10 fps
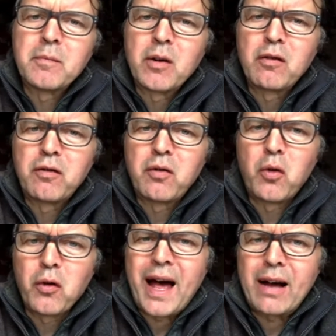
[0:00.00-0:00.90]

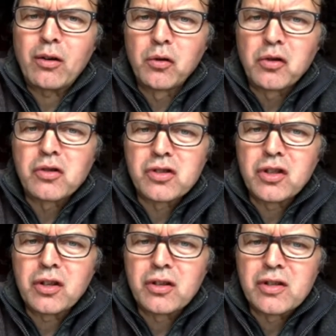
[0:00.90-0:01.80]
for that
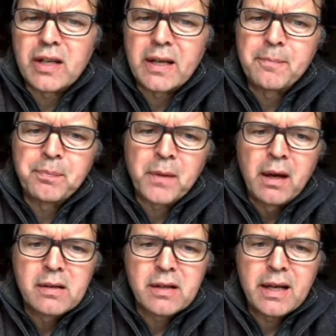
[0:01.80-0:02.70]
uncertainty.
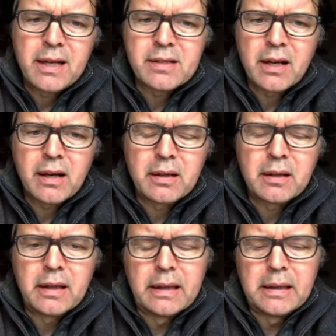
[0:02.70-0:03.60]
So here's a
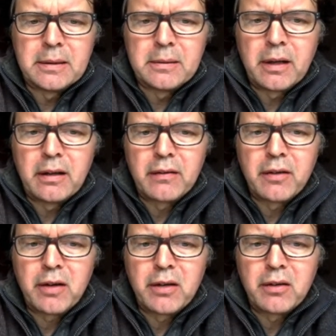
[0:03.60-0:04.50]

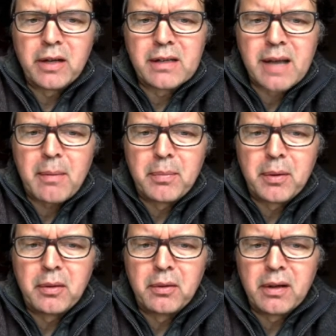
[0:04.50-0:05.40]
very good
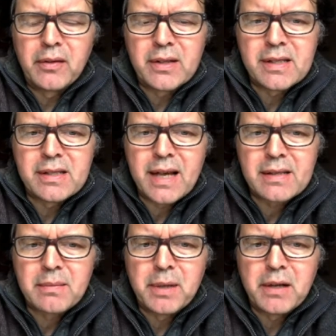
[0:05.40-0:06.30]
example. This is the
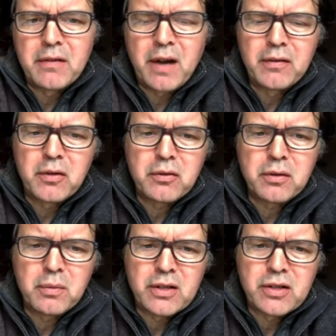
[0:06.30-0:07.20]
S&P 500,
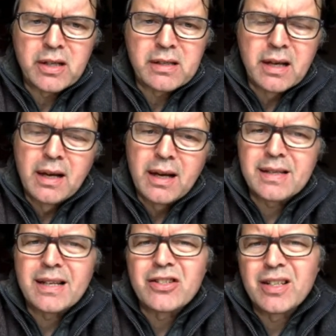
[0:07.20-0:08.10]
which is
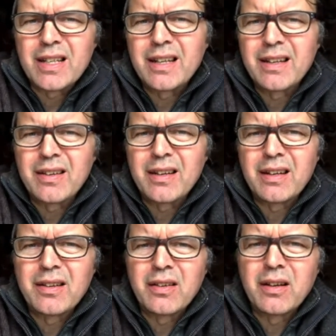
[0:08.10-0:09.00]
essentially
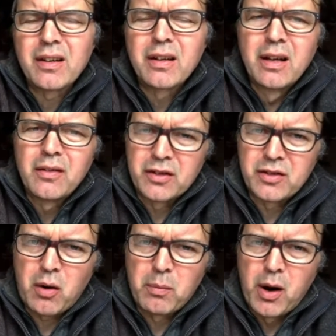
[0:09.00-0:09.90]
the
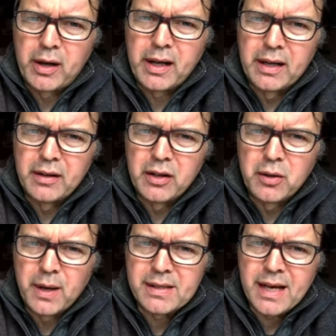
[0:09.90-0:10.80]
stock market in the
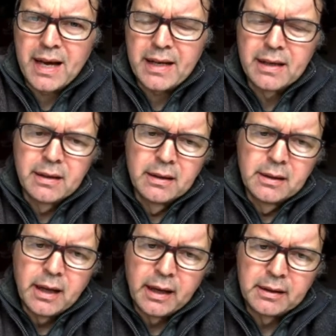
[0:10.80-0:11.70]
USA.
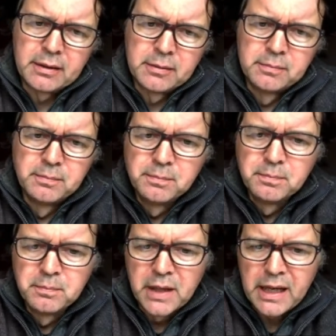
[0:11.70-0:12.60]
And
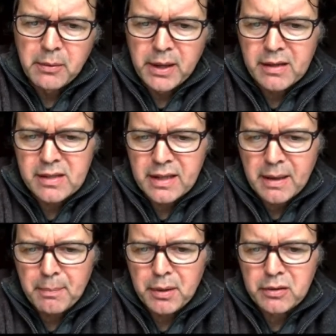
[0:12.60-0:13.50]
here we can see
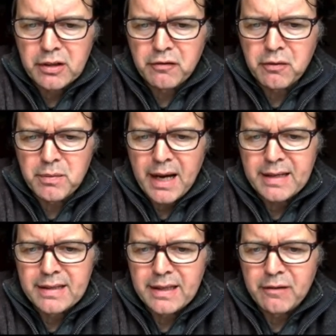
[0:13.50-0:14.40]
it plotted from
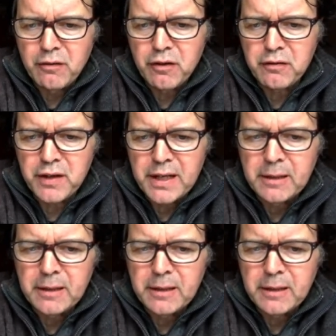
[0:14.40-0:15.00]
1950